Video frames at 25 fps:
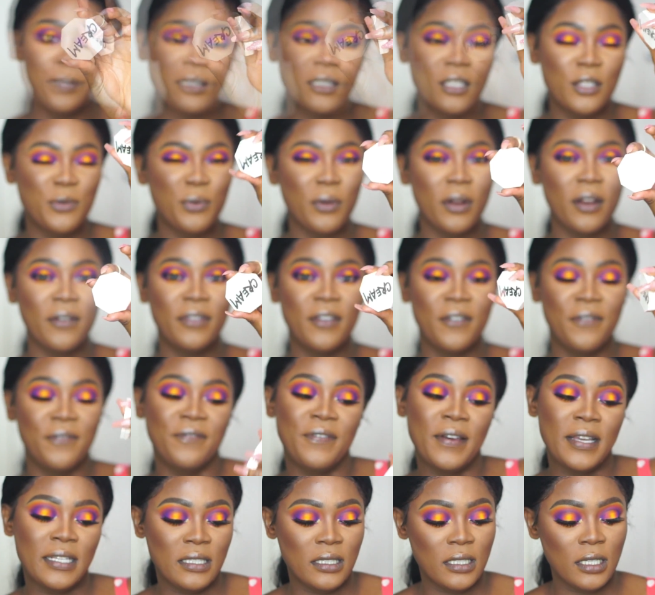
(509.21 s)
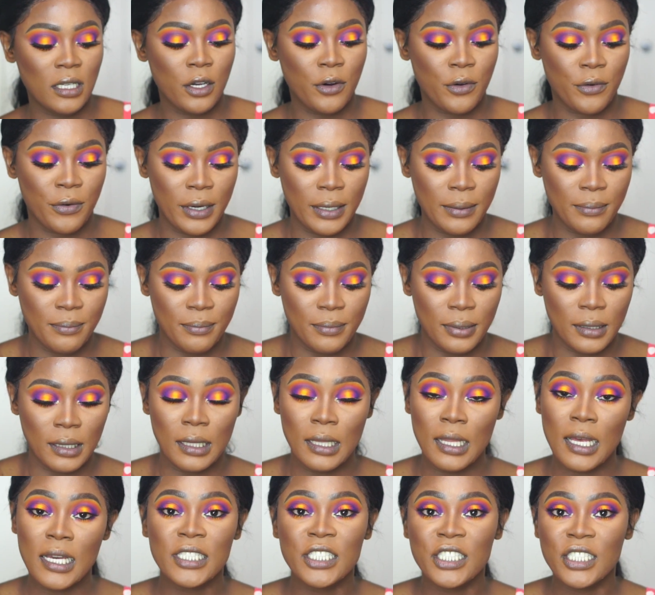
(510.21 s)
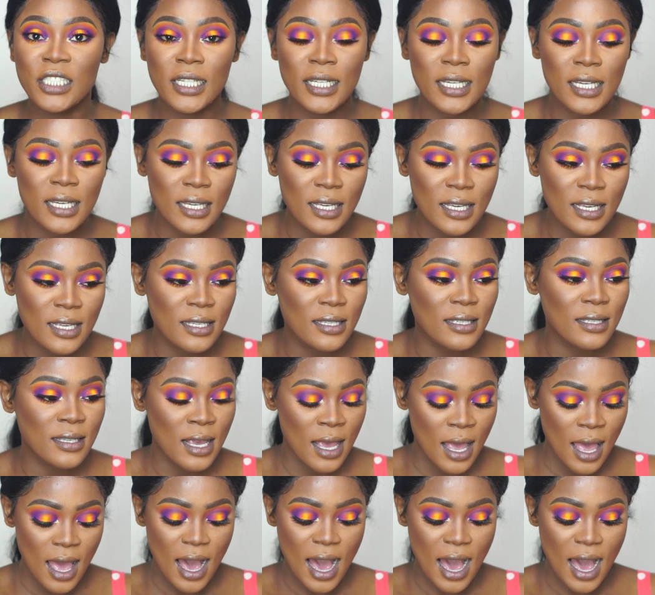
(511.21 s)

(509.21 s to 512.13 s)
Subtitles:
This is one of the Fenty cream blushes.